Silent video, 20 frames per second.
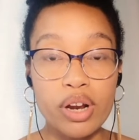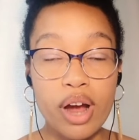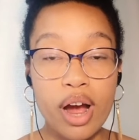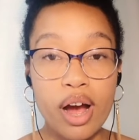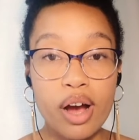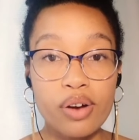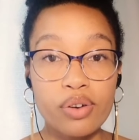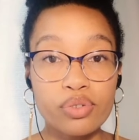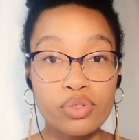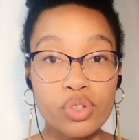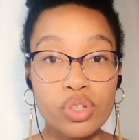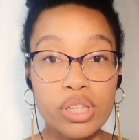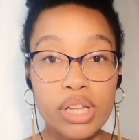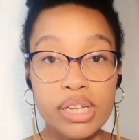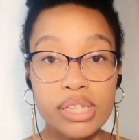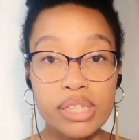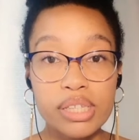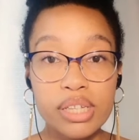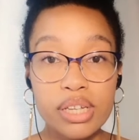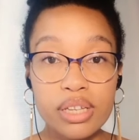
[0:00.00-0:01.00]
how do they
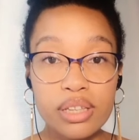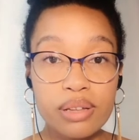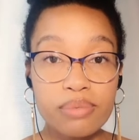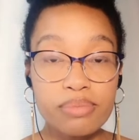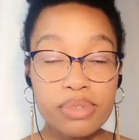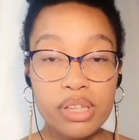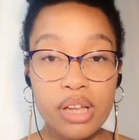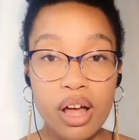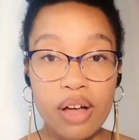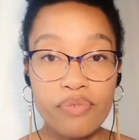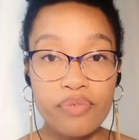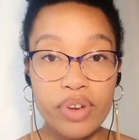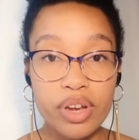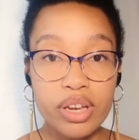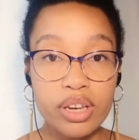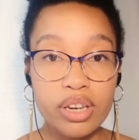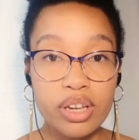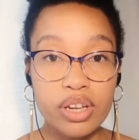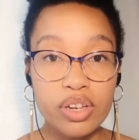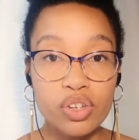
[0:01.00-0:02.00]
see themselves
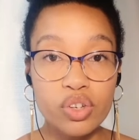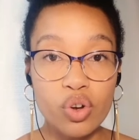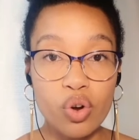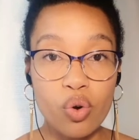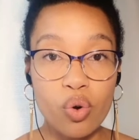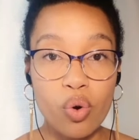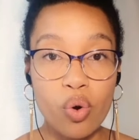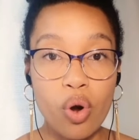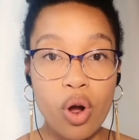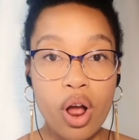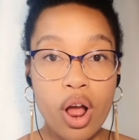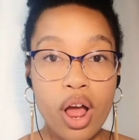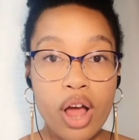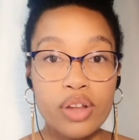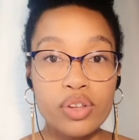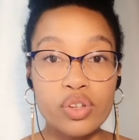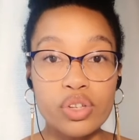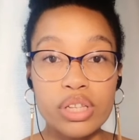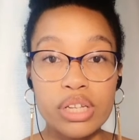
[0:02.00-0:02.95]
in it, or do